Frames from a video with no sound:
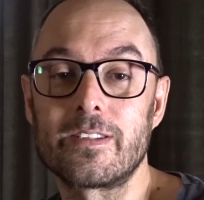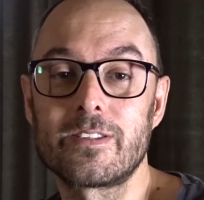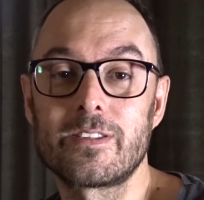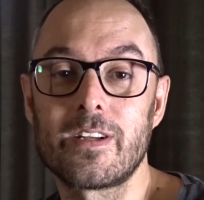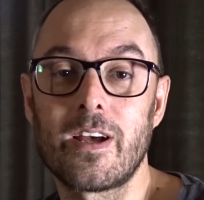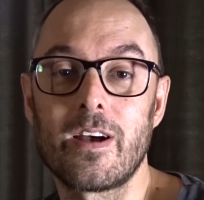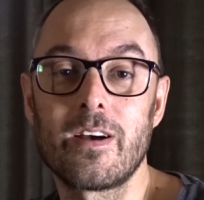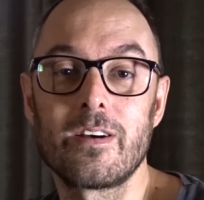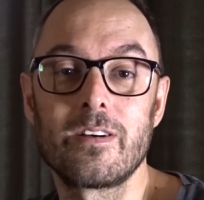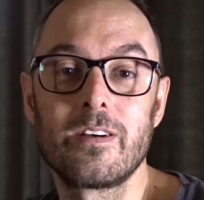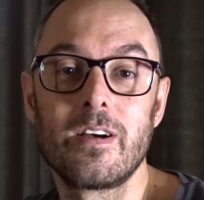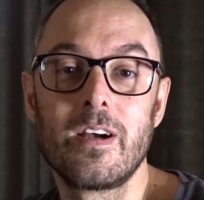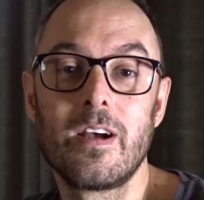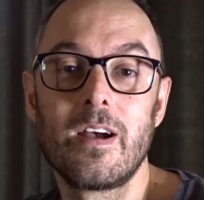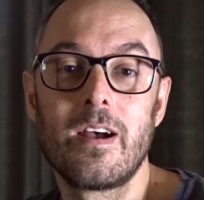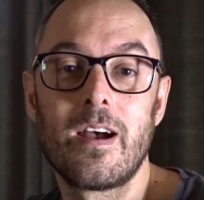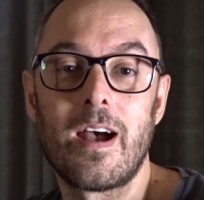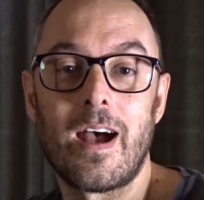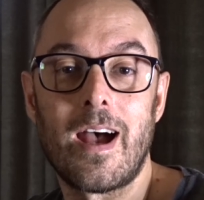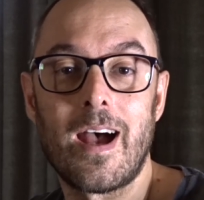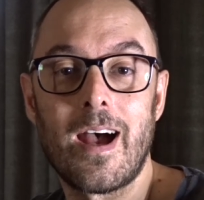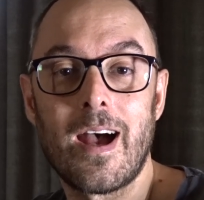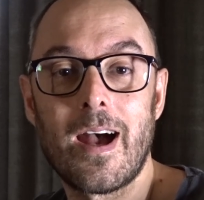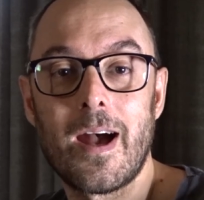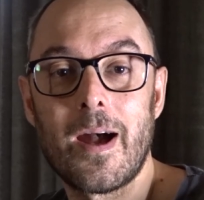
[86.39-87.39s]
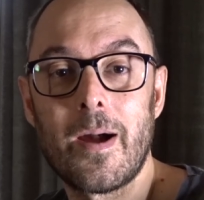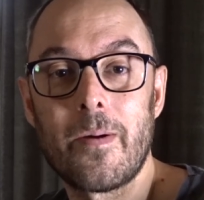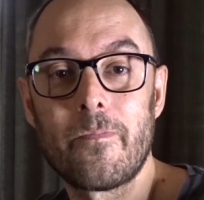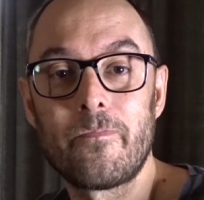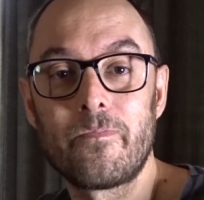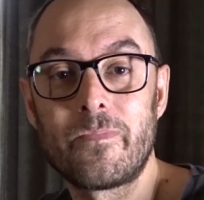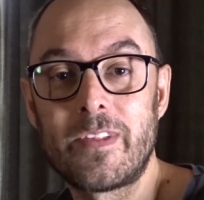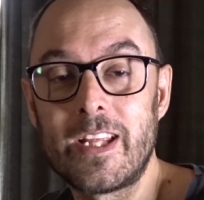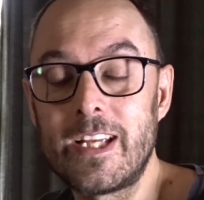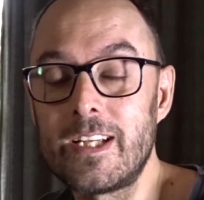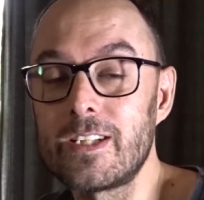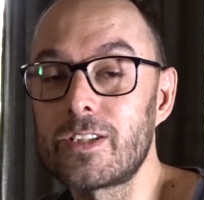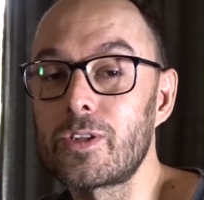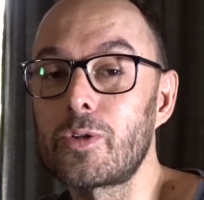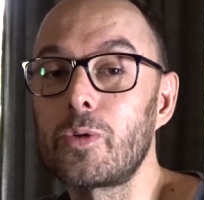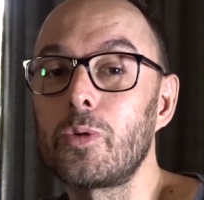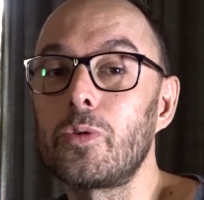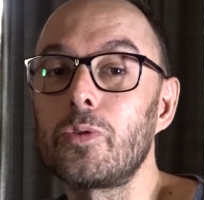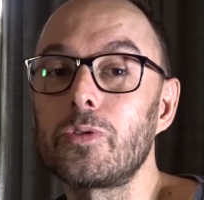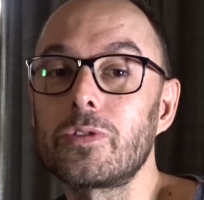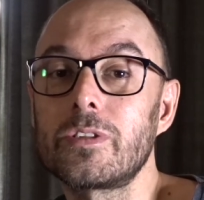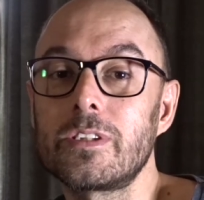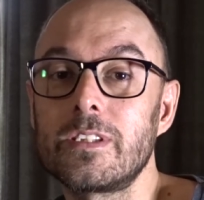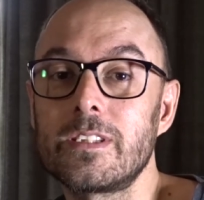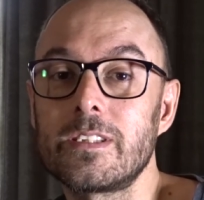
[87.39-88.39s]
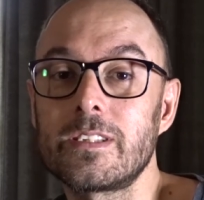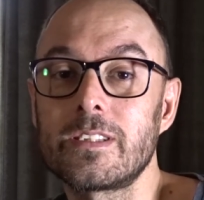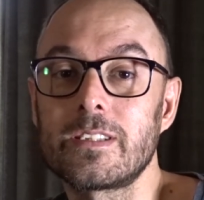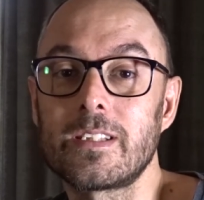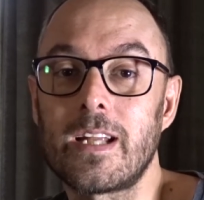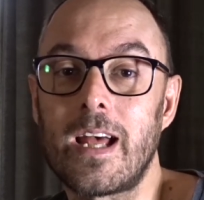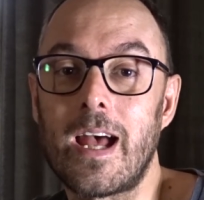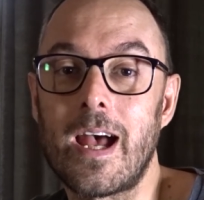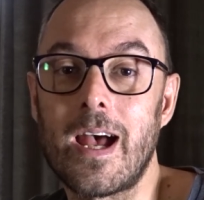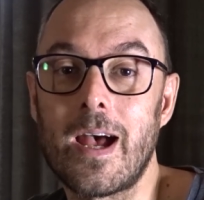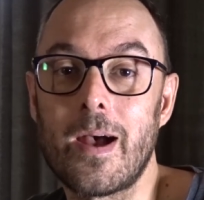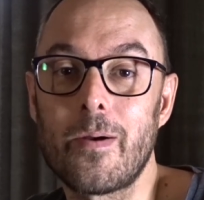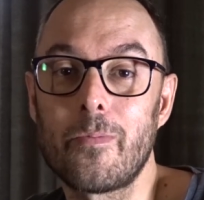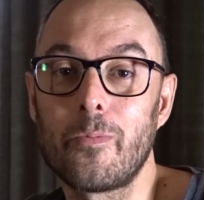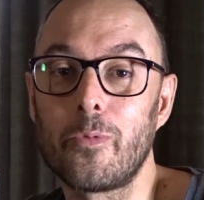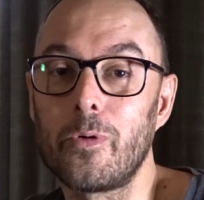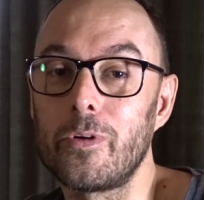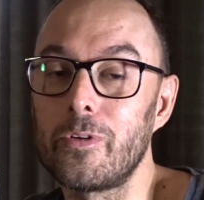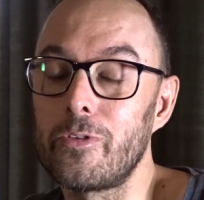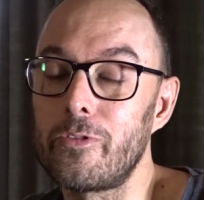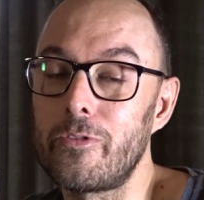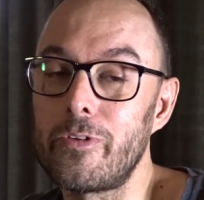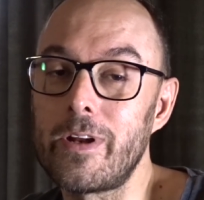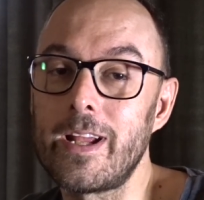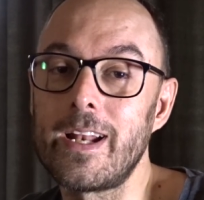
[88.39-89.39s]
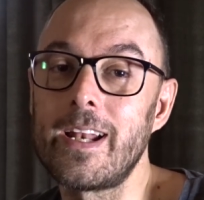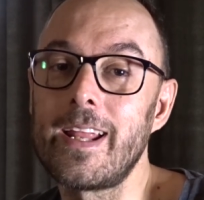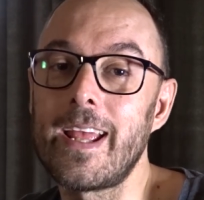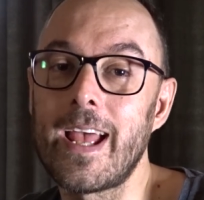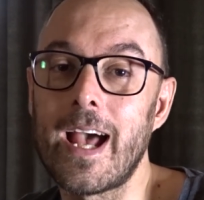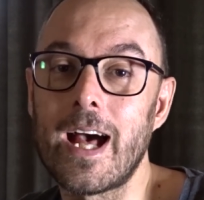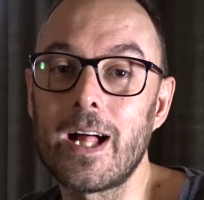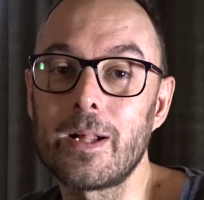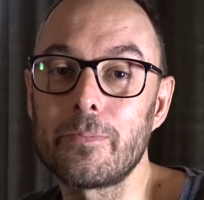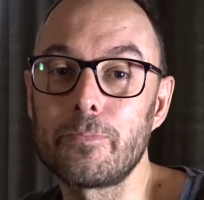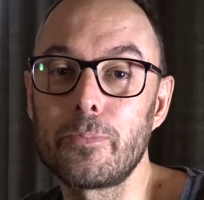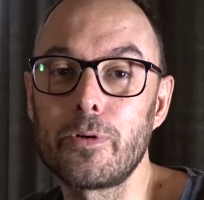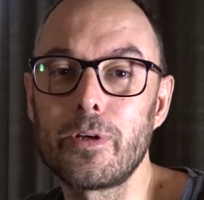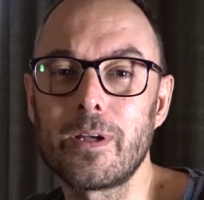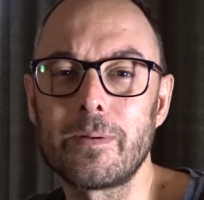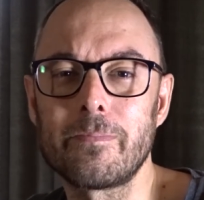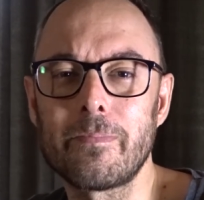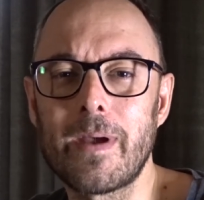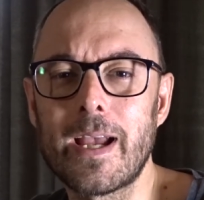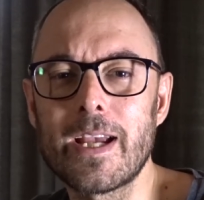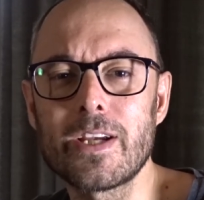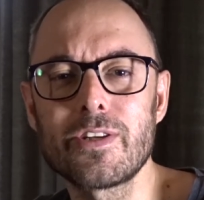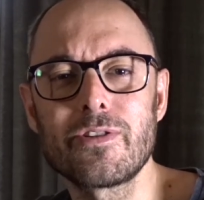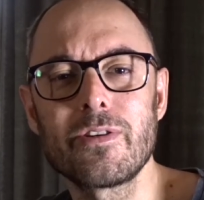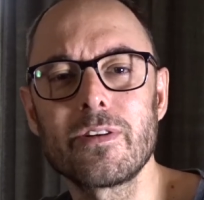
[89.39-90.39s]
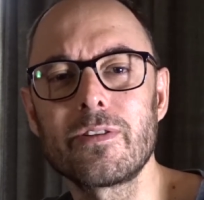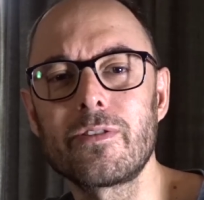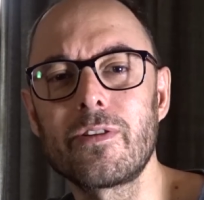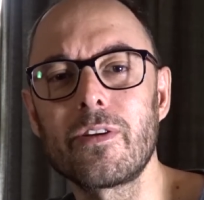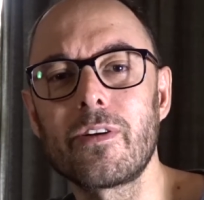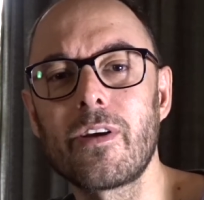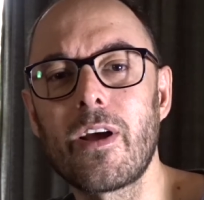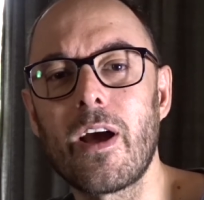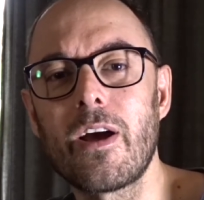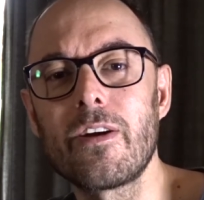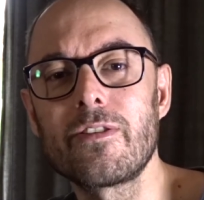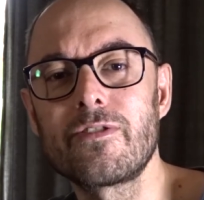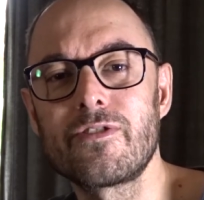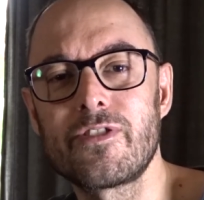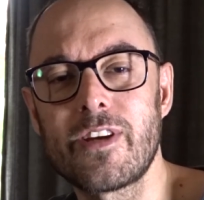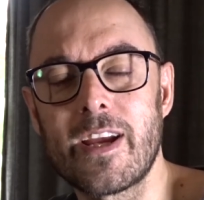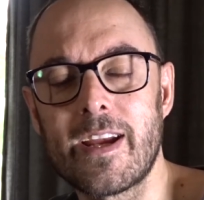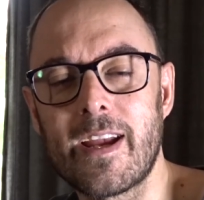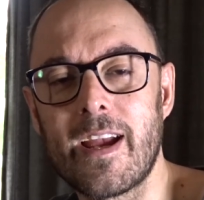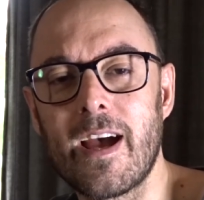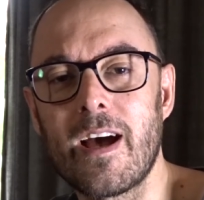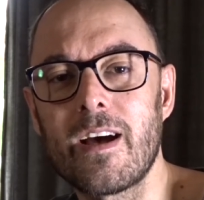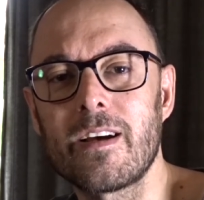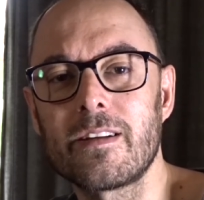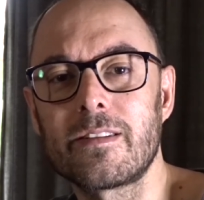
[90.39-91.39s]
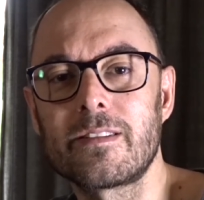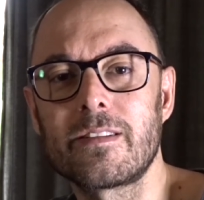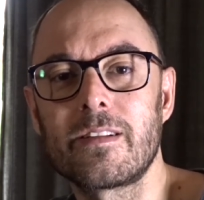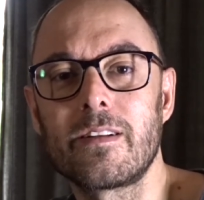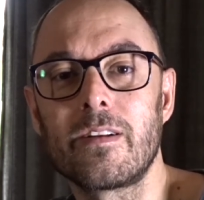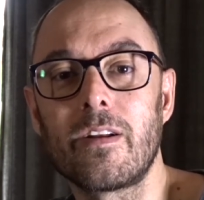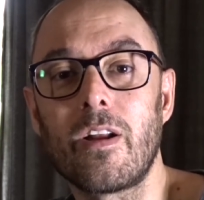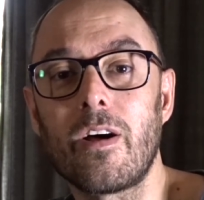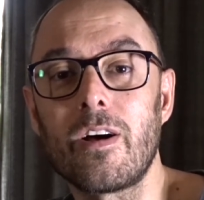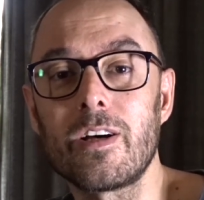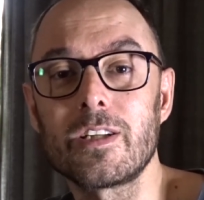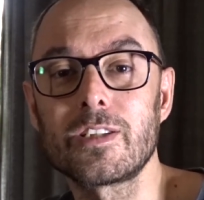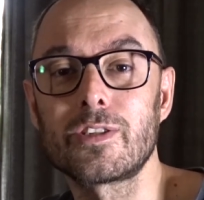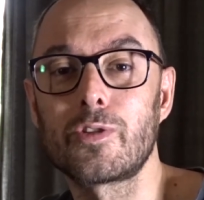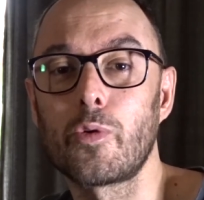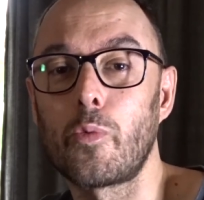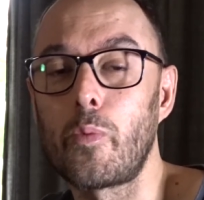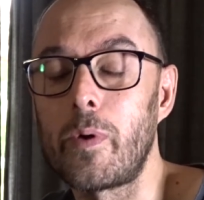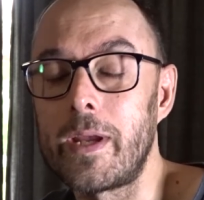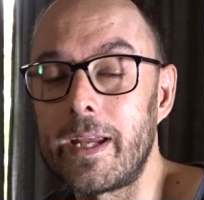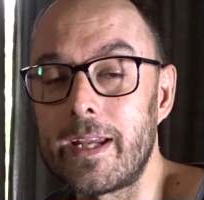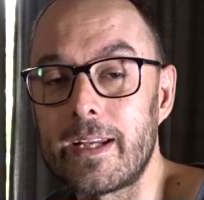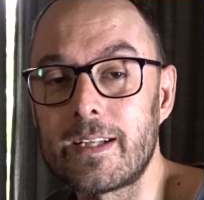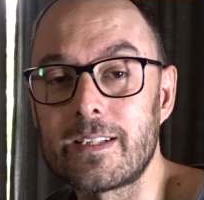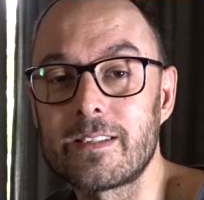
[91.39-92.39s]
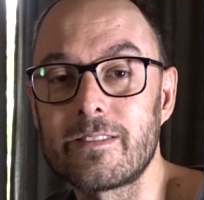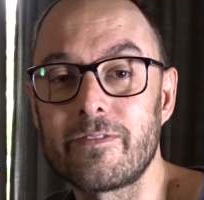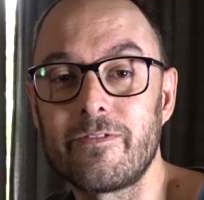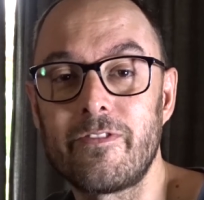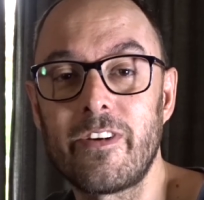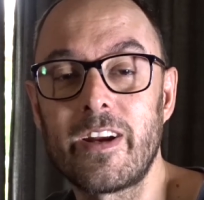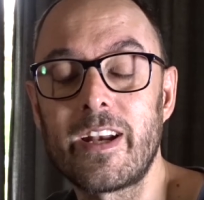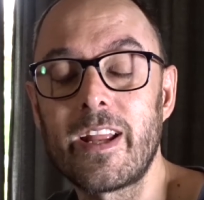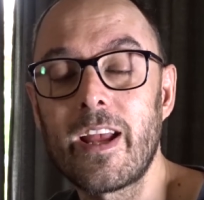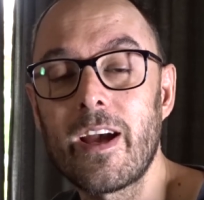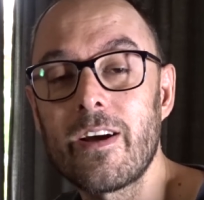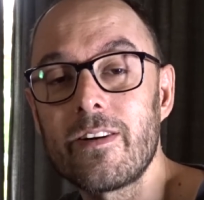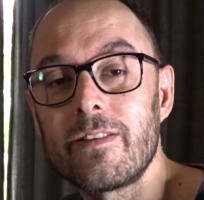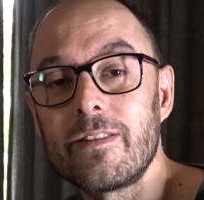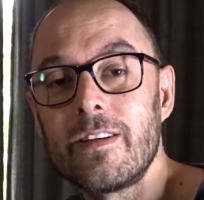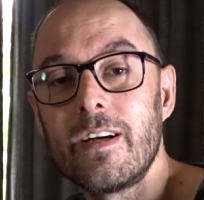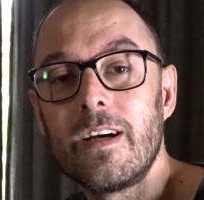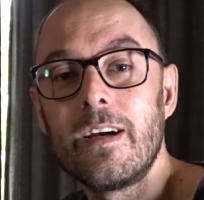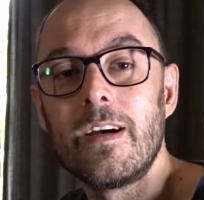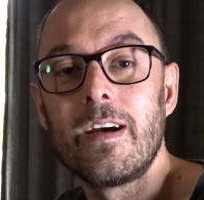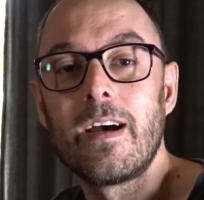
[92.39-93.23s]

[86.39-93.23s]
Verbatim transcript: So um, these courses uh, will really help you, and make sure to go check out last week's video,